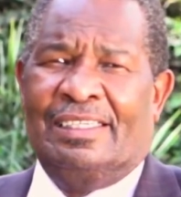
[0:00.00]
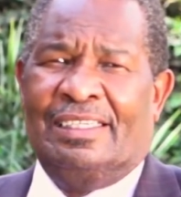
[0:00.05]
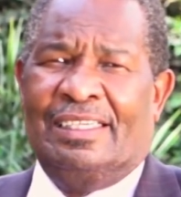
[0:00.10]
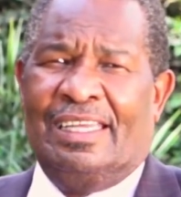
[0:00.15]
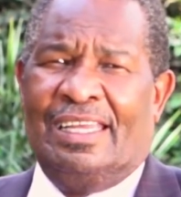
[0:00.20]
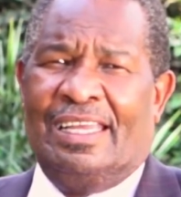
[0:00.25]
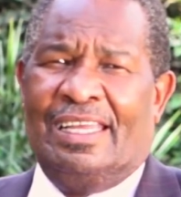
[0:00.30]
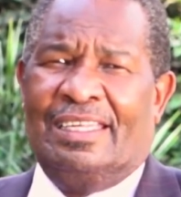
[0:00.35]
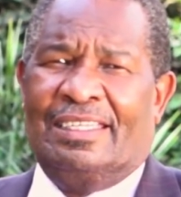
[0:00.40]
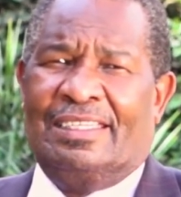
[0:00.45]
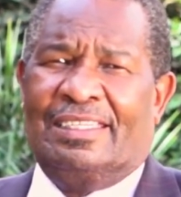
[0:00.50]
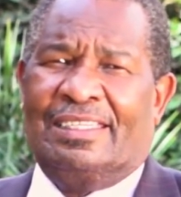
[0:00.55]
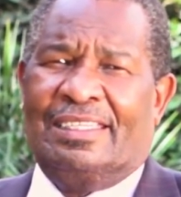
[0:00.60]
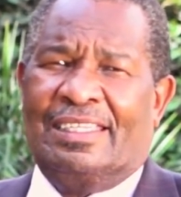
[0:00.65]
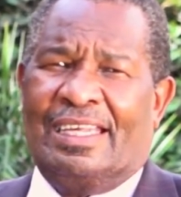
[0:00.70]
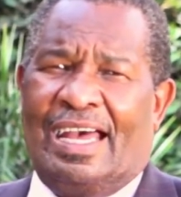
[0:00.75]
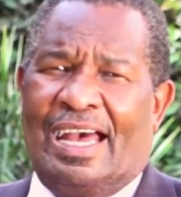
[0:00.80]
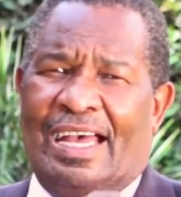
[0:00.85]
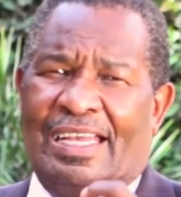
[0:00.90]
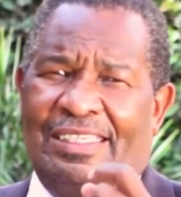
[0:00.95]

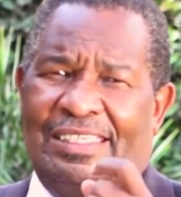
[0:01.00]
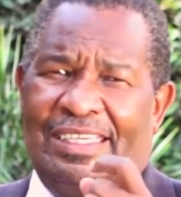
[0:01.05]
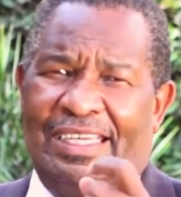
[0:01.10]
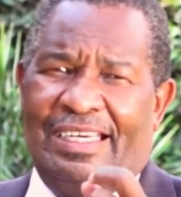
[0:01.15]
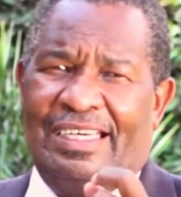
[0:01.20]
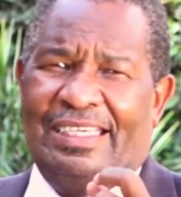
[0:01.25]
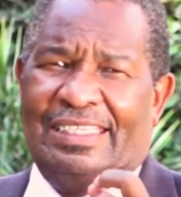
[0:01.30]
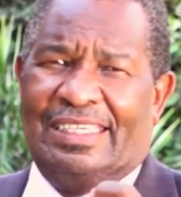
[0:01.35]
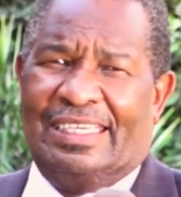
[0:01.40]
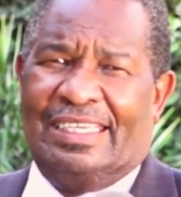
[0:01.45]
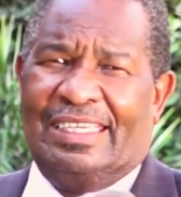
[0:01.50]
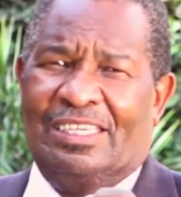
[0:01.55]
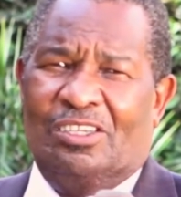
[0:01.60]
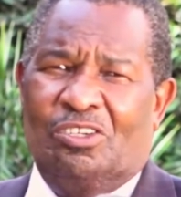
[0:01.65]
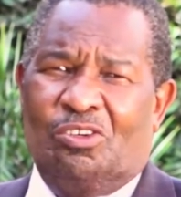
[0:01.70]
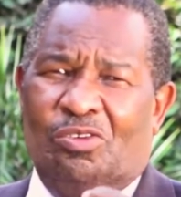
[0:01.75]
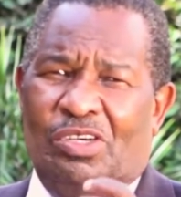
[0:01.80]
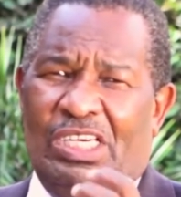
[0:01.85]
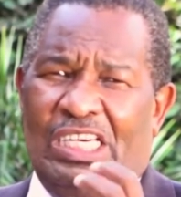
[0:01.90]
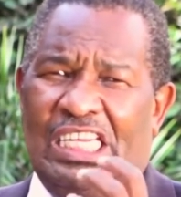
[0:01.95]
is agility.
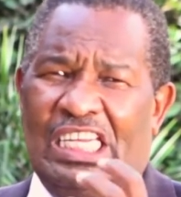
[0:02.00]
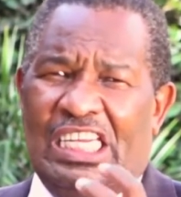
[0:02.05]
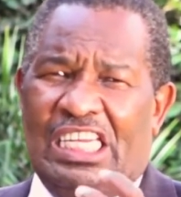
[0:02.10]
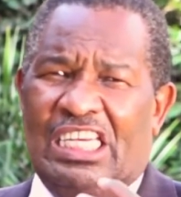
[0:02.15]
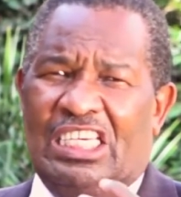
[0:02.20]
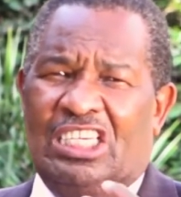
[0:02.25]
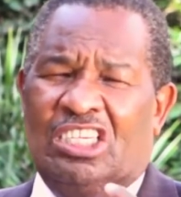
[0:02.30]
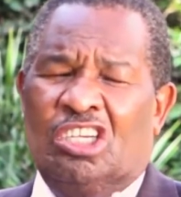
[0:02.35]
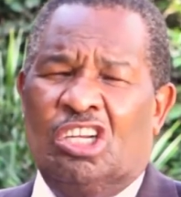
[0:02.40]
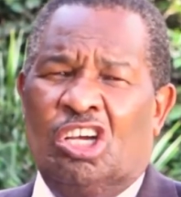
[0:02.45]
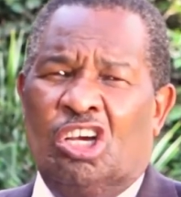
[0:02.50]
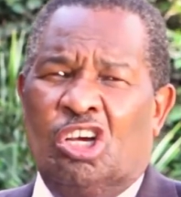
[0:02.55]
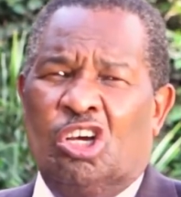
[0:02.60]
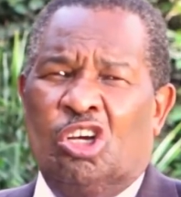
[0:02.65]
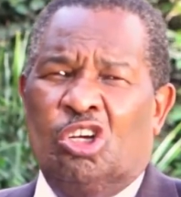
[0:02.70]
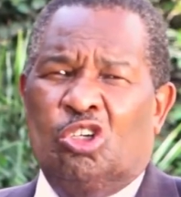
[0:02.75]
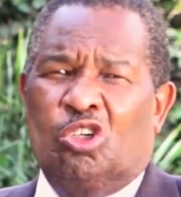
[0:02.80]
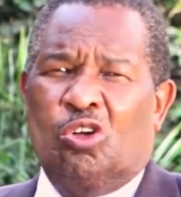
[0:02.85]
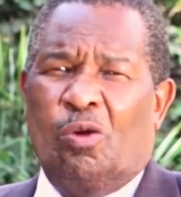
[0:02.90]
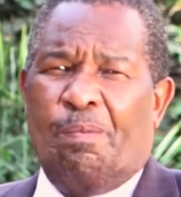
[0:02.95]
You need
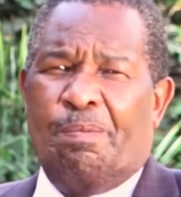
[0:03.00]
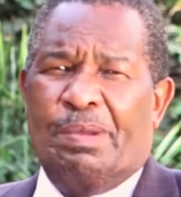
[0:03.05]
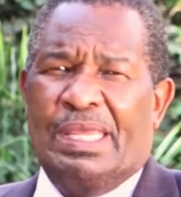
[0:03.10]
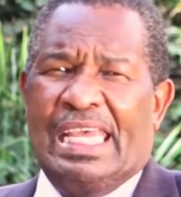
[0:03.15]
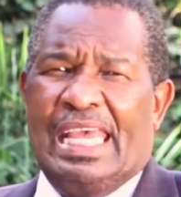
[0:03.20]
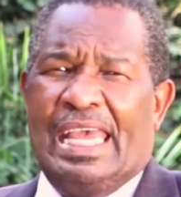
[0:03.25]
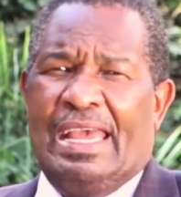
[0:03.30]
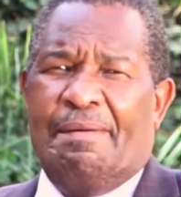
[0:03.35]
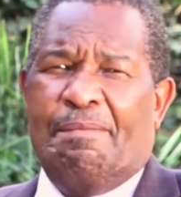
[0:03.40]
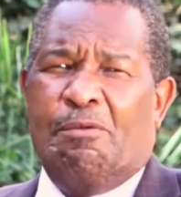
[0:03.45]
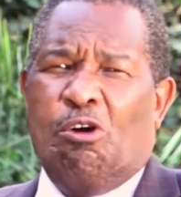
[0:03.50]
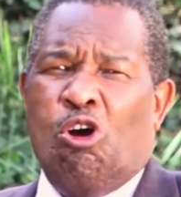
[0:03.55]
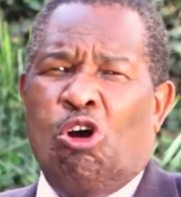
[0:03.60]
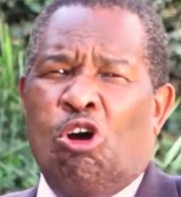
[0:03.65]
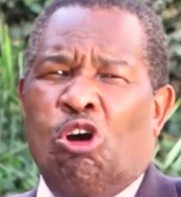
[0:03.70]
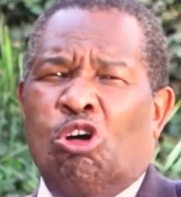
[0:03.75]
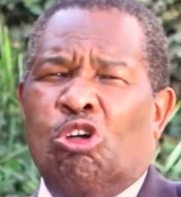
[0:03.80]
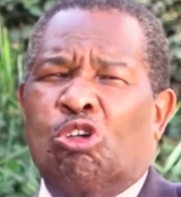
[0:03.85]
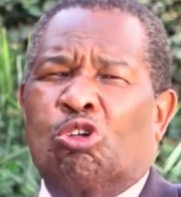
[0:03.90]
to be able